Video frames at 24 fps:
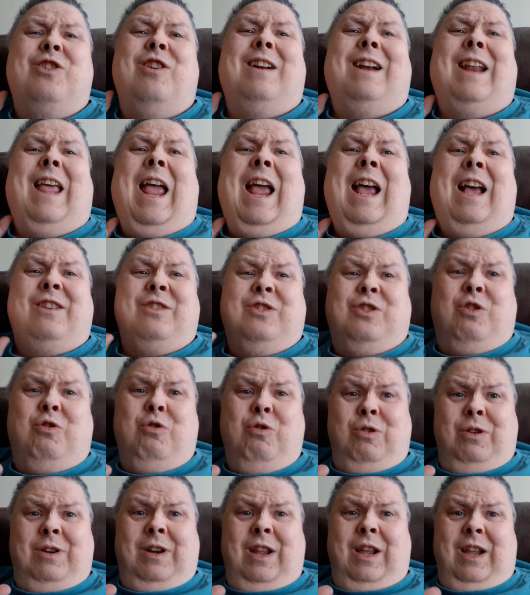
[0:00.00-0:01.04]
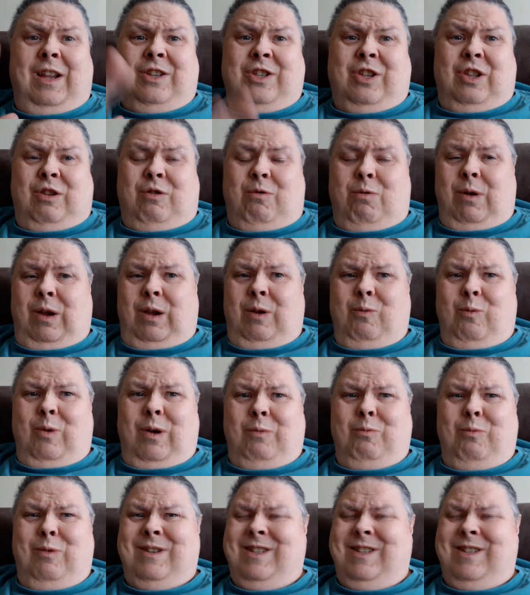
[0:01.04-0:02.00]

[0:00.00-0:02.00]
not as good as the Korean one,